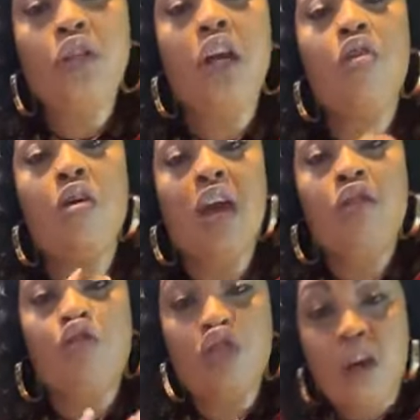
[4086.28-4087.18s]
you cannot
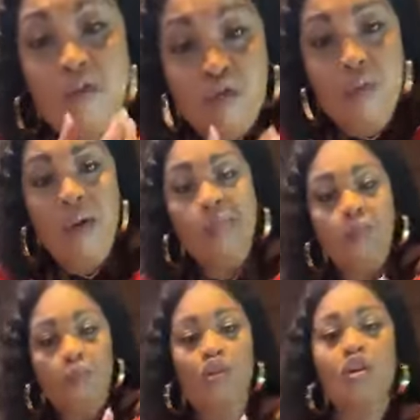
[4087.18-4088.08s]
get to Chef Ruby,
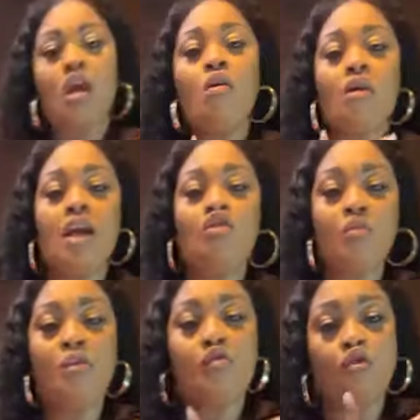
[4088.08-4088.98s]
you cannot get
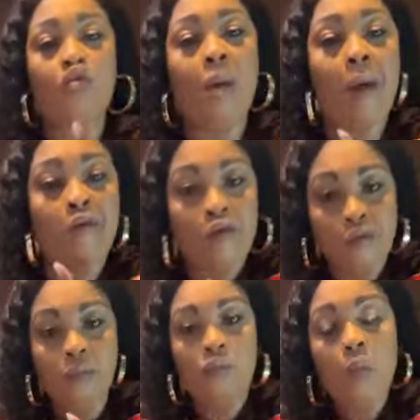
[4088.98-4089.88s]
to me to try my
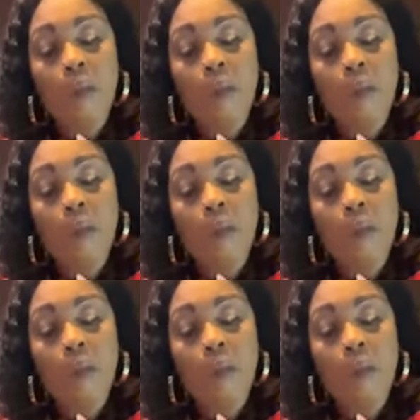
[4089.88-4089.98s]
food.